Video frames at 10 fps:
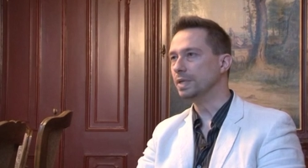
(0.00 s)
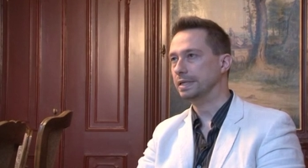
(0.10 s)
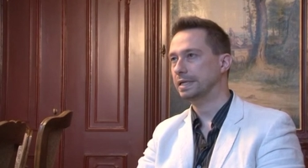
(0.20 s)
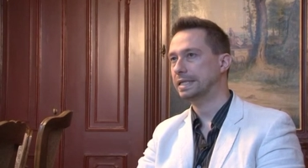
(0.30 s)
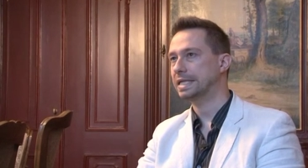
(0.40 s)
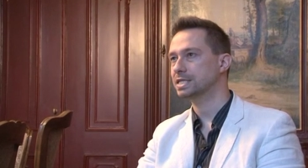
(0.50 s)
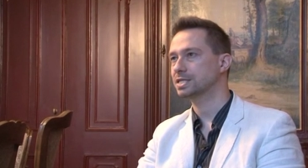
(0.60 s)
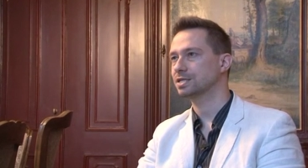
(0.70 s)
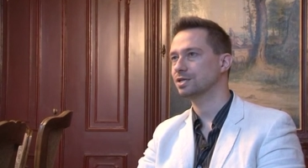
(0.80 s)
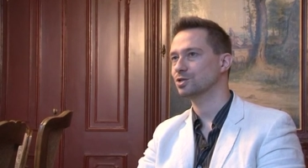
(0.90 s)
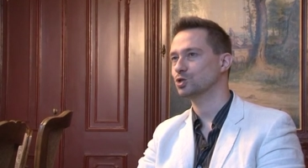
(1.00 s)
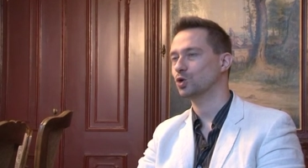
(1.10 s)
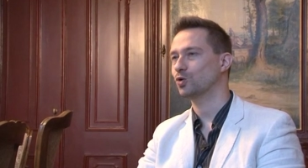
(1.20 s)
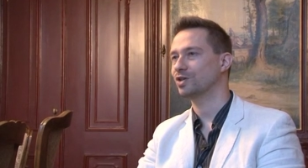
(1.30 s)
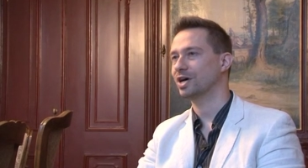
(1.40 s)
Uh, and that's it's a
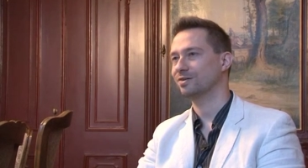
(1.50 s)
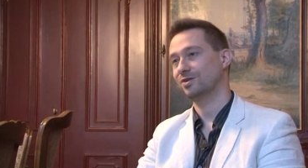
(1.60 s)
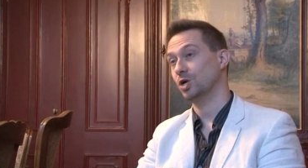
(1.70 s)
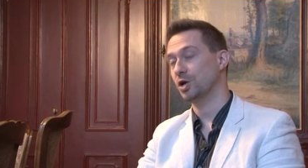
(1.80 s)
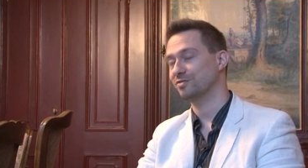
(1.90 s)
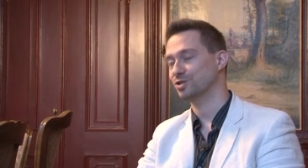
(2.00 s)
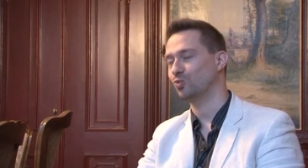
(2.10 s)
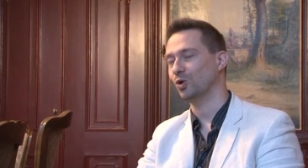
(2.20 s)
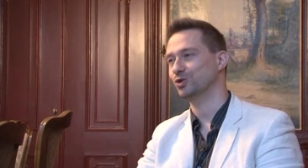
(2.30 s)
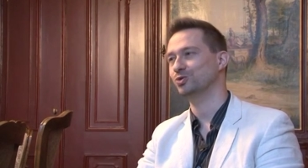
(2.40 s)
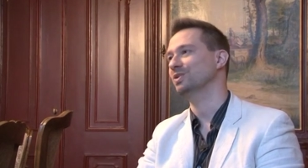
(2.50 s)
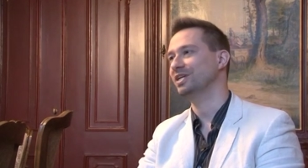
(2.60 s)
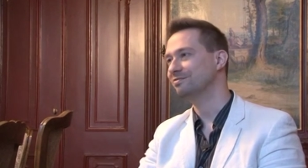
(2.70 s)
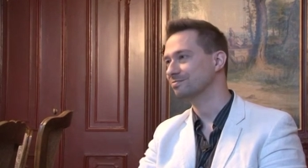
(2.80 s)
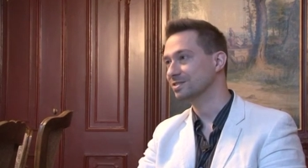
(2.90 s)
story that a lot of us want to
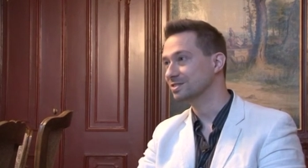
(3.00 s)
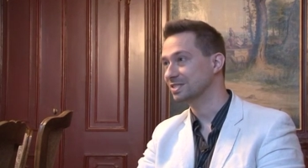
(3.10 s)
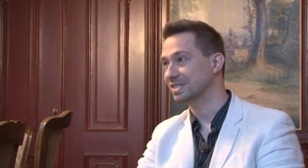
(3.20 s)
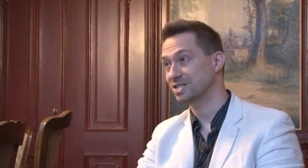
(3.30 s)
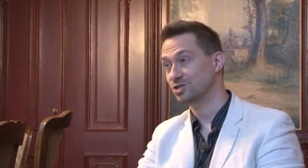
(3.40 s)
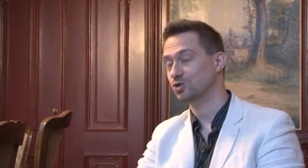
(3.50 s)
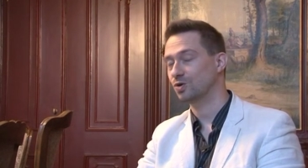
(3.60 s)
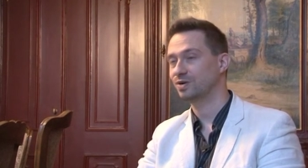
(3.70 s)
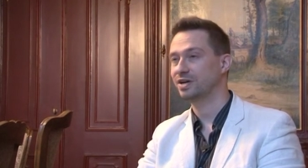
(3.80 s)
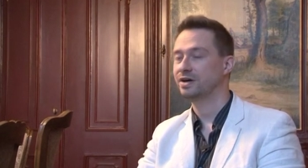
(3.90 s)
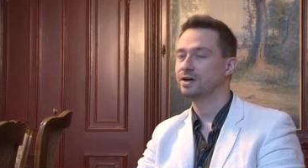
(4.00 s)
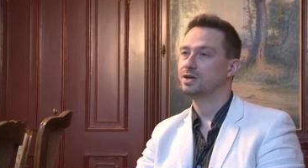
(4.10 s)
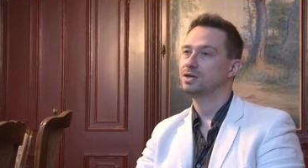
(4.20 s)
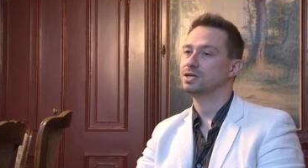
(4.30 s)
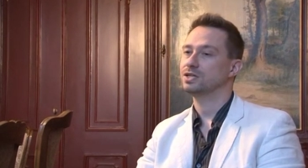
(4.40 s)
believe, and it's a nice story.
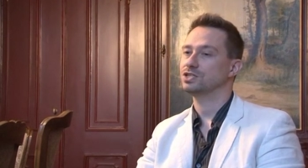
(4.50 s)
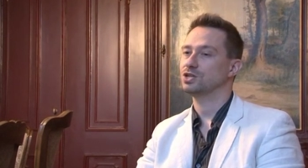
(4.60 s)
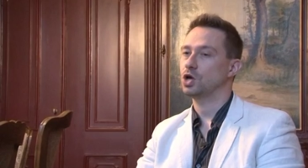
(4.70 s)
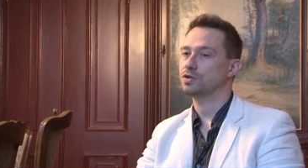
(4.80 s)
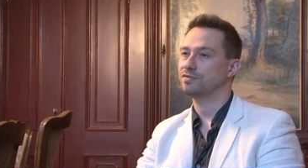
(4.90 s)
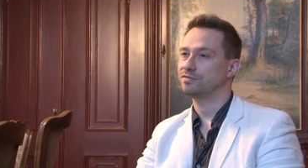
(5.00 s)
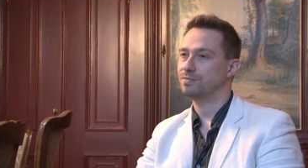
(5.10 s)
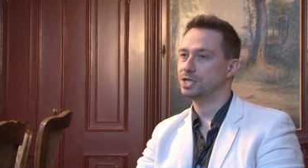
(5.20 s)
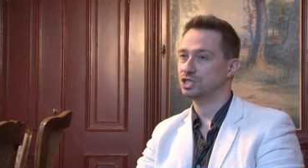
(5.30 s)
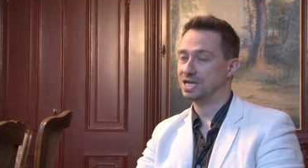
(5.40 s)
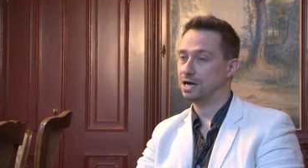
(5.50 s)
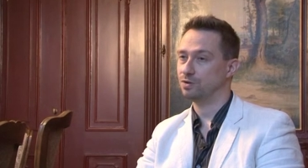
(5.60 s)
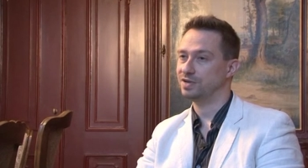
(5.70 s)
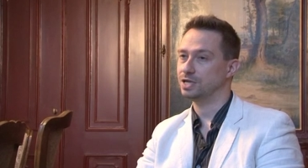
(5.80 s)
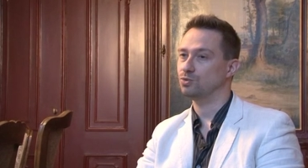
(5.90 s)
Uh, there's a lot of information
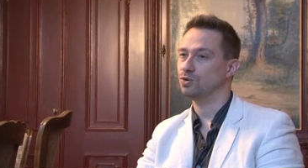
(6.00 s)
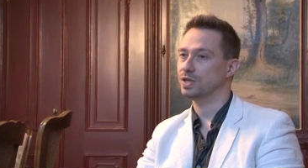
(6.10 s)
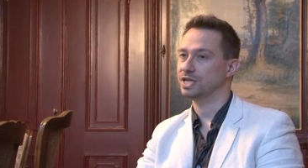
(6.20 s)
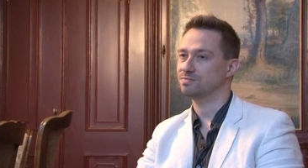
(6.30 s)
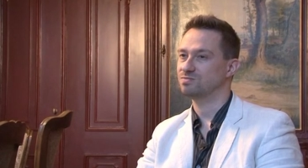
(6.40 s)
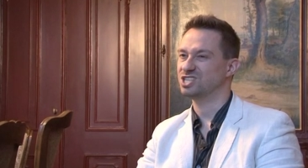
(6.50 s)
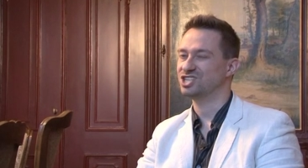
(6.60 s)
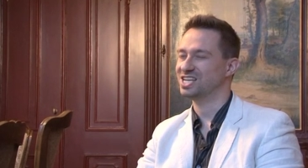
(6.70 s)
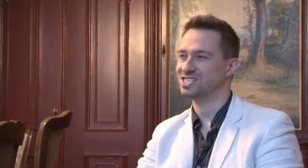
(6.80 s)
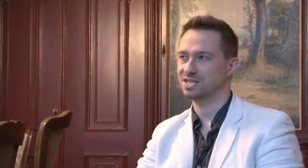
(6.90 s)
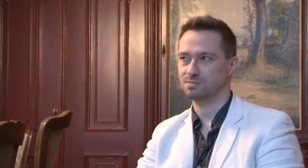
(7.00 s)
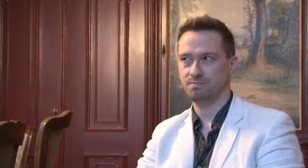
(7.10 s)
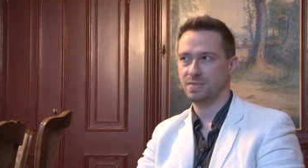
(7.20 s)
now available that suggests that